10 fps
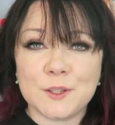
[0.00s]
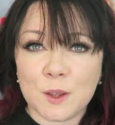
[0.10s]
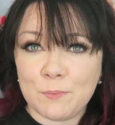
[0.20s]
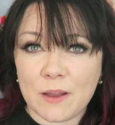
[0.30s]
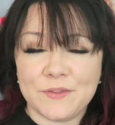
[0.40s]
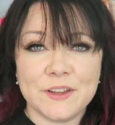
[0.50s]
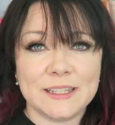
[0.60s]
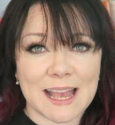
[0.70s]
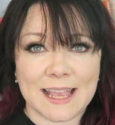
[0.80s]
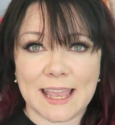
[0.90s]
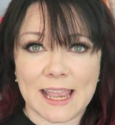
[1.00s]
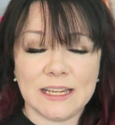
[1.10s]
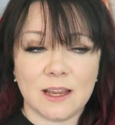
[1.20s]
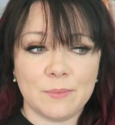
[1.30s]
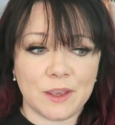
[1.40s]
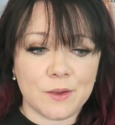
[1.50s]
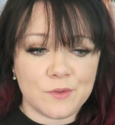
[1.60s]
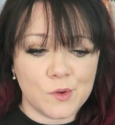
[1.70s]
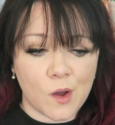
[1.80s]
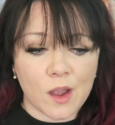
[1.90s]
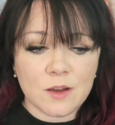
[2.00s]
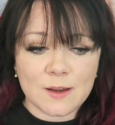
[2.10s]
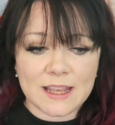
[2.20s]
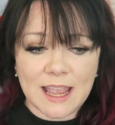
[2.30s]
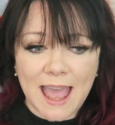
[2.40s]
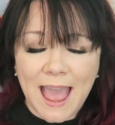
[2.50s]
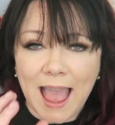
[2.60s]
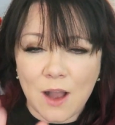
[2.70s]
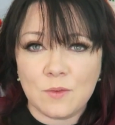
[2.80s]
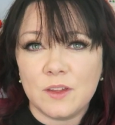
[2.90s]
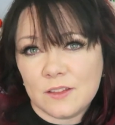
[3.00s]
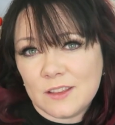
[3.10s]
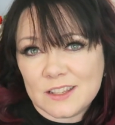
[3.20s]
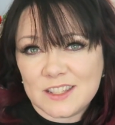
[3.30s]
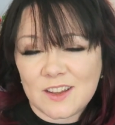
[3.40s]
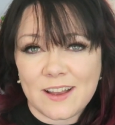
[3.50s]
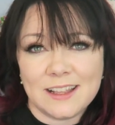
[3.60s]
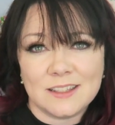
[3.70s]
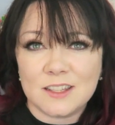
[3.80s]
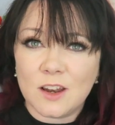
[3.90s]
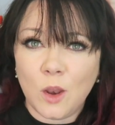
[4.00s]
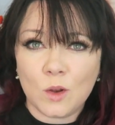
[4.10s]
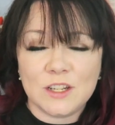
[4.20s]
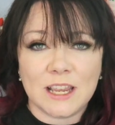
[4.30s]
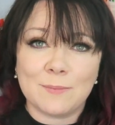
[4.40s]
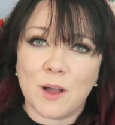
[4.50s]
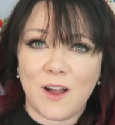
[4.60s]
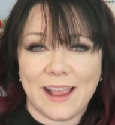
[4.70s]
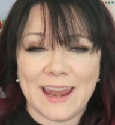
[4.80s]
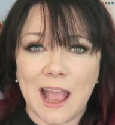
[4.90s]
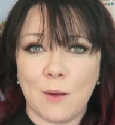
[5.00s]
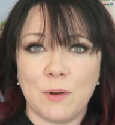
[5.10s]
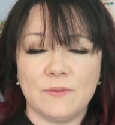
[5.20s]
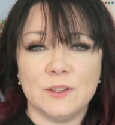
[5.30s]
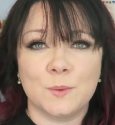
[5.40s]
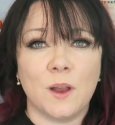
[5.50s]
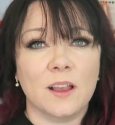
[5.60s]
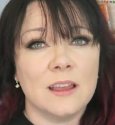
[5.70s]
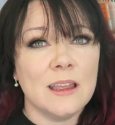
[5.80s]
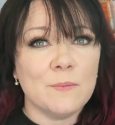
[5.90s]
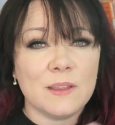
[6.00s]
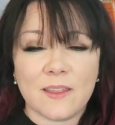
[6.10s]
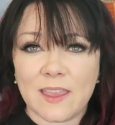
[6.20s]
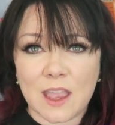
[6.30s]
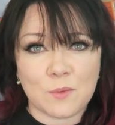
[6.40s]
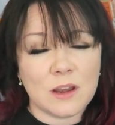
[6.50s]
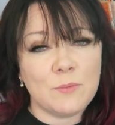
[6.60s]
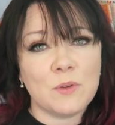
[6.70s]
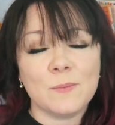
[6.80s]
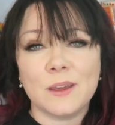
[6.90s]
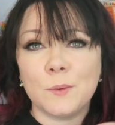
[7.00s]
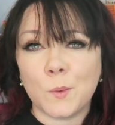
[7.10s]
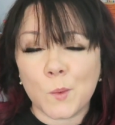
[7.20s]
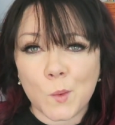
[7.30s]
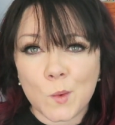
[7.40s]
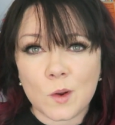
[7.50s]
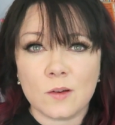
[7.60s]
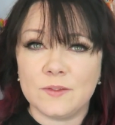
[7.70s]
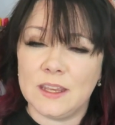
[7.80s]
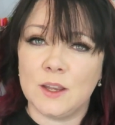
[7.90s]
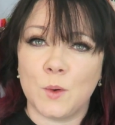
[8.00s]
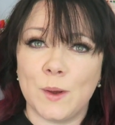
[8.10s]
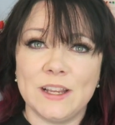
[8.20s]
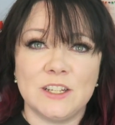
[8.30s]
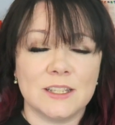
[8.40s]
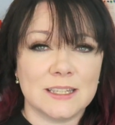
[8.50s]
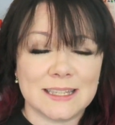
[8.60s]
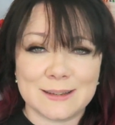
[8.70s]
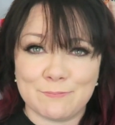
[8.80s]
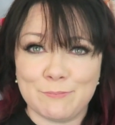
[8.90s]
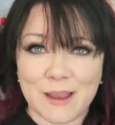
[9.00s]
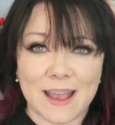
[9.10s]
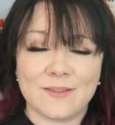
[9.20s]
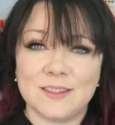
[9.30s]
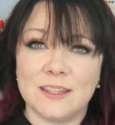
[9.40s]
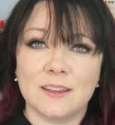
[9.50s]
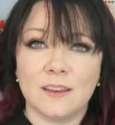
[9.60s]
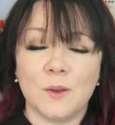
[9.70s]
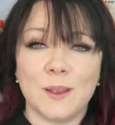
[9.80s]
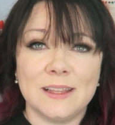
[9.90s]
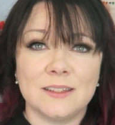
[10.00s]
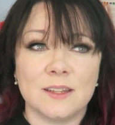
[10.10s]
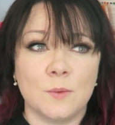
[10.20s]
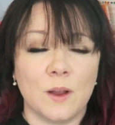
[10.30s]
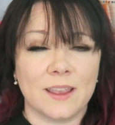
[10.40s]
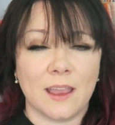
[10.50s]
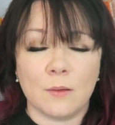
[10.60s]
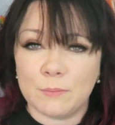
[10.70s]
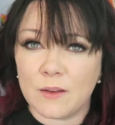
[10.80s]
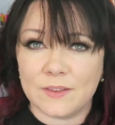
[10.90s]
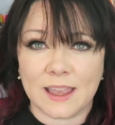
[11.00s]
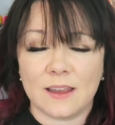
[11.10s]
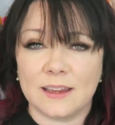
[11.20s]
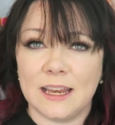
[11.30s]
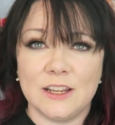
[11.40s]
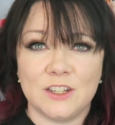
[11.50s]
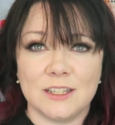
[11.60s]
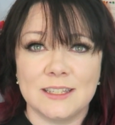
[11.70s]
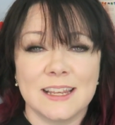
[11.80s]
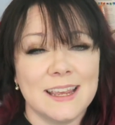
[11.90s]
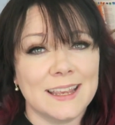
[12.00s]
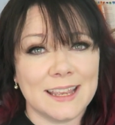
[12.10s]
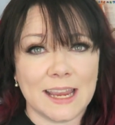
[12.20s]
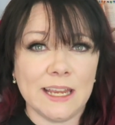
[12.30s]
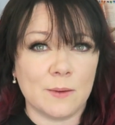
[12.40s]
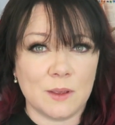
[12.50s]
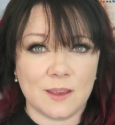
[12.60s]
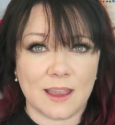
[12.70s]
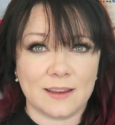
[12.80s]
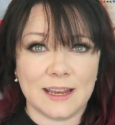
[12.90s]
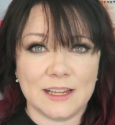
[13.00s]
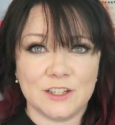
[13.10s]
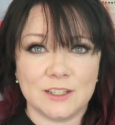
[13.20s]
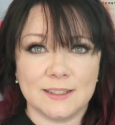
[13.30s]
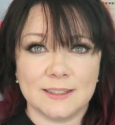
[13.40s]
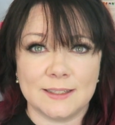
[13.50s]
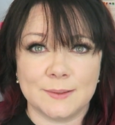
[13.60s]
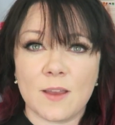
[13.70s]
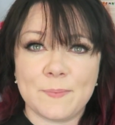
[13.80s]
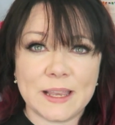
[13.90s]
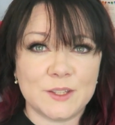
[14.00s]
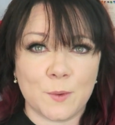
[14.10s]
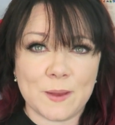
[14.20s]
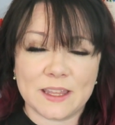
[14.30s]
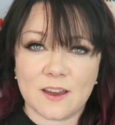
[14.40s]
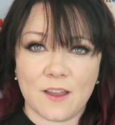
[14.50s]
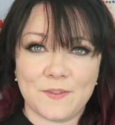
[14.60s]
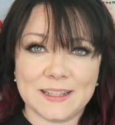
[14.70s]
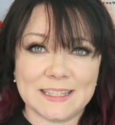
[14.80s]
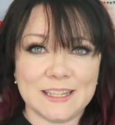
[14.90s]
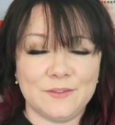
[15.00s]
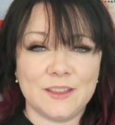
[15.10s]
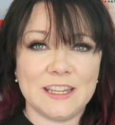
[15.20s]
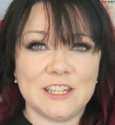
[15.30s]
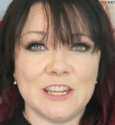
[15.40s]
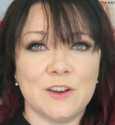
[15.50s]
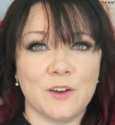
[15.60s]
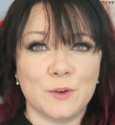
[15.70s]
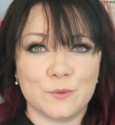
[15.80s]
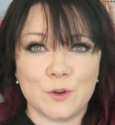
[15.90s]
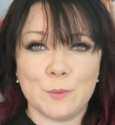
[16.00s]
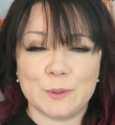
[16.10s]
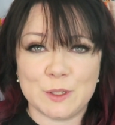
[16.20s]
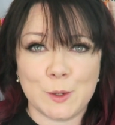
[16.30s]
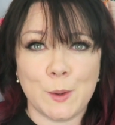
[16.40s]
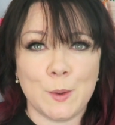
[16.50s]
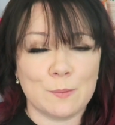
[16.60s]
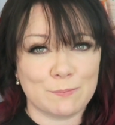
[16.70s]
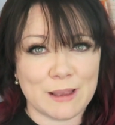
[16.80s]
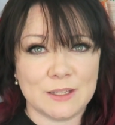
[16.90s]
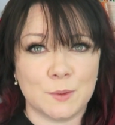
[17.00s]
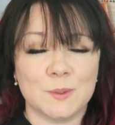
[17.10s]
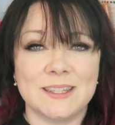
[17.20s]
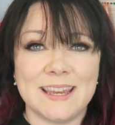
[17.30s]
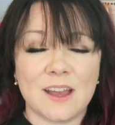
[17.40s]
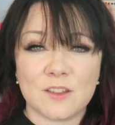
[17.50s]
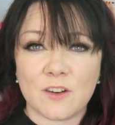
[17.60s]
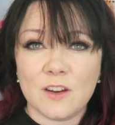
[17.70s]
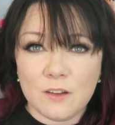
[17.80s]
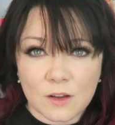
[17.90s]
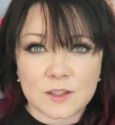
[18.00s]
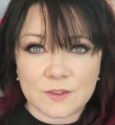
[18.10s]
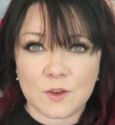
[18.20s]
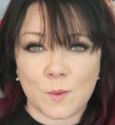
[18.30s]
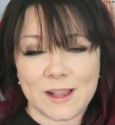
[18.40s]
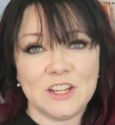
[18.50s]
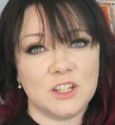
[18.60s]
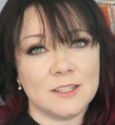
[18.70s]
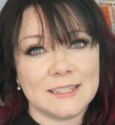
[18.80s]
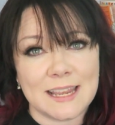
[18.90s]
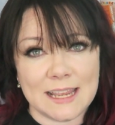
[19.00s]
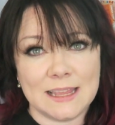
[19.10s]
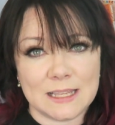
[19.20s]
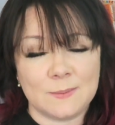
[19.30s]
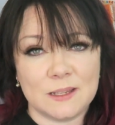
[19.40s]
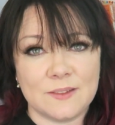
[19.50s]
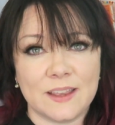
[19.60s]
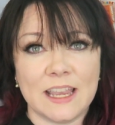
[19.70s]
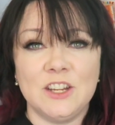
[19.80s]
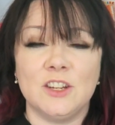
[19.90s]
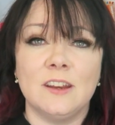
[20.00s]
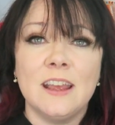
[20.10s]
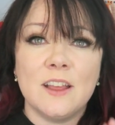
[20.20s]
So buffers and KW, not only how the, the science, the logic behind how buffers work, but then the equilibrium and all of the equations, the maths that go into working out buffer calculations and KW calculations. A big topic that I fancy for this year are group two metals. Now there are lots of equations in the specification